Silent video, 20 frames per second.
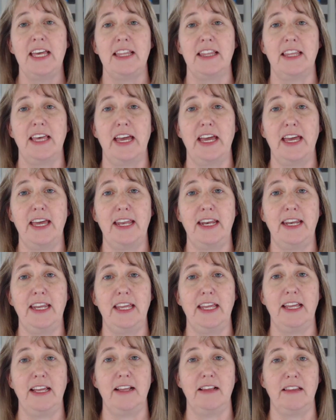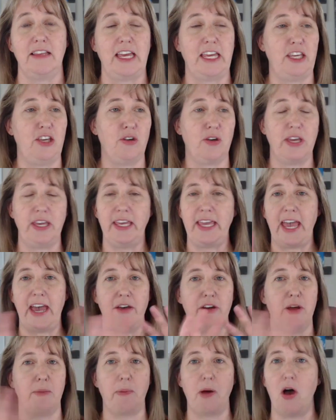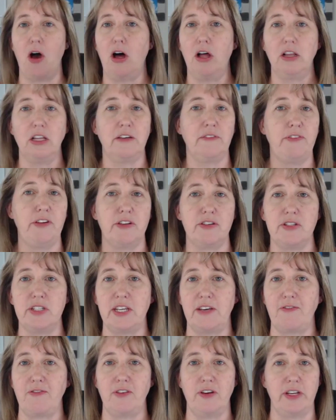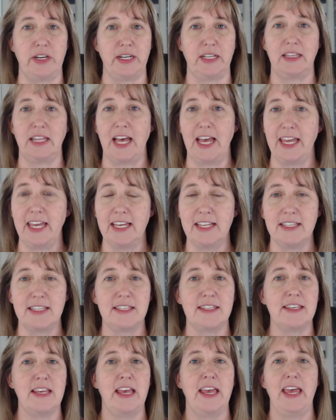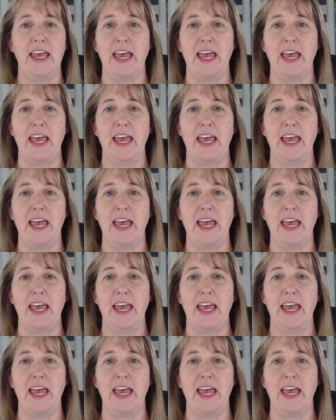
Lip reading: then like you can count up all of your different clients